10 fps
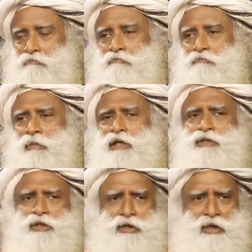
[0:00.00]

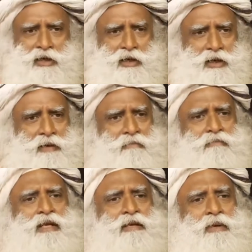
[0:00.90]
internally,
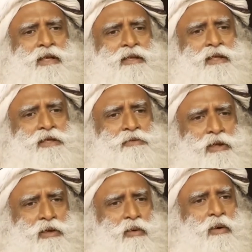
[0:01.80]
many things will
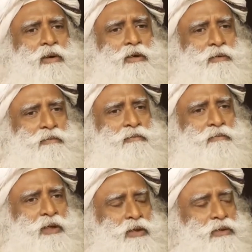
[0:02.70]
go on
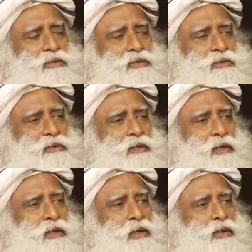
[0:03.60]
because
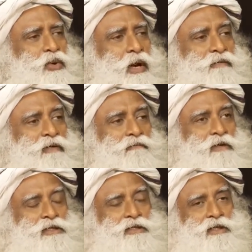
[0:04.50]
you have
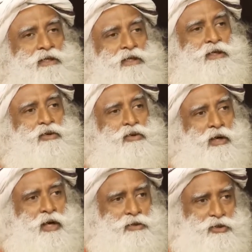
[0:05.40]
invested in the
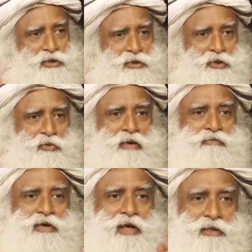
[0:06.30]
collage that you have
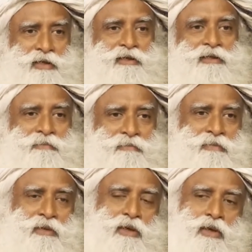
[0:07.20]
created.
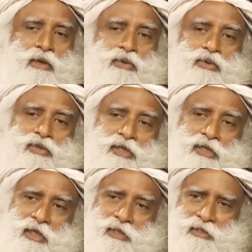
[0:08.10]
To such
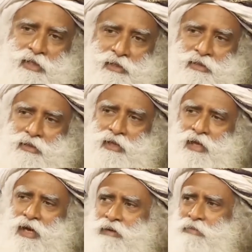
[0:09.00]
an extent,
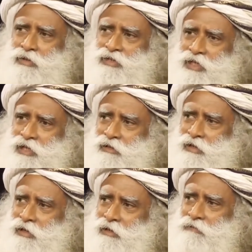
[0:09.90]
I'm not saying
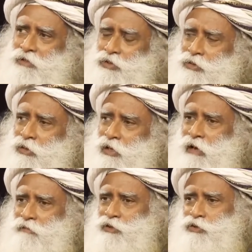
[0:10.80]
we should not
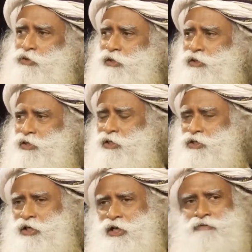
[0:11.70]
have a social
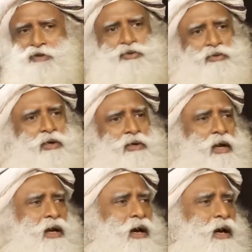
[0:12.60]
structure, we should not…
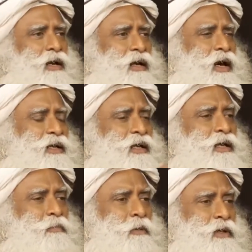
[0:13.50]
at any
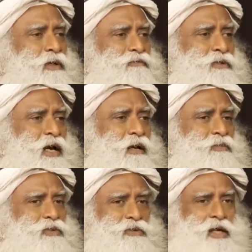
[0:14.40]
point of time,
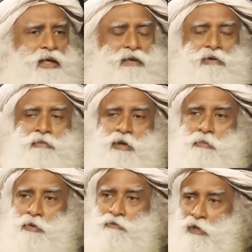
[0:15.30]
society will be a
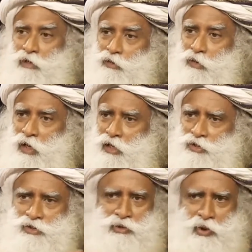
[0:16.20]
perfect
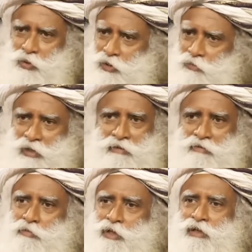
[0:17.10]
collage. No, it will never
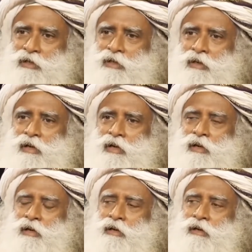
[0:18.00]
be.
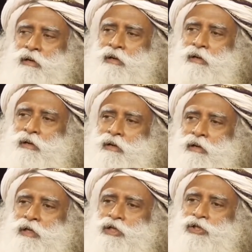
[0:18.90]

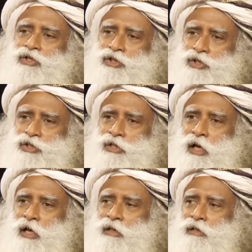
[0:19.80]
It is just
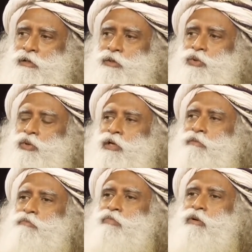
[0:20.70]
that you
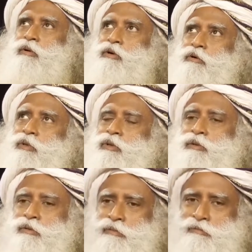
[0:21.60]
can blow
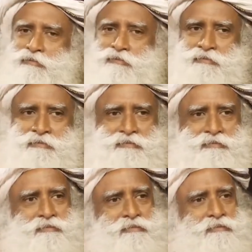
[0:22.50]
balloon.
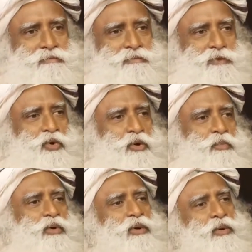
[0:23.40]
Your
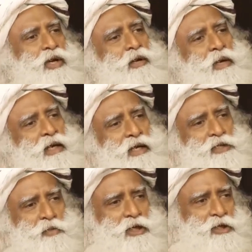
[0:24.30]
bull, you can make it as
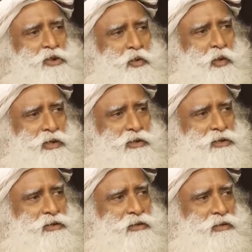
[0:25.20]
big as you want.
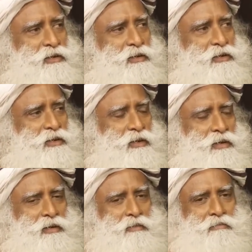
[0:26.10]

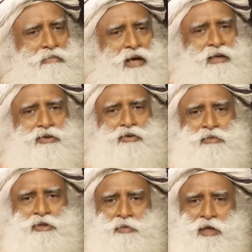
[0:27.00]
But you
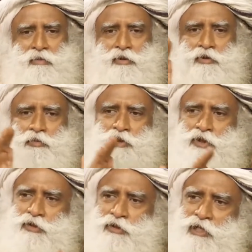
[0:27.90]
must be able to put it
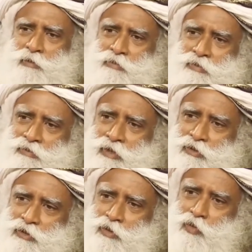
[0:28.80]
to sleep when you
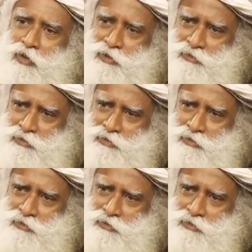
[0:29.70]
don't want.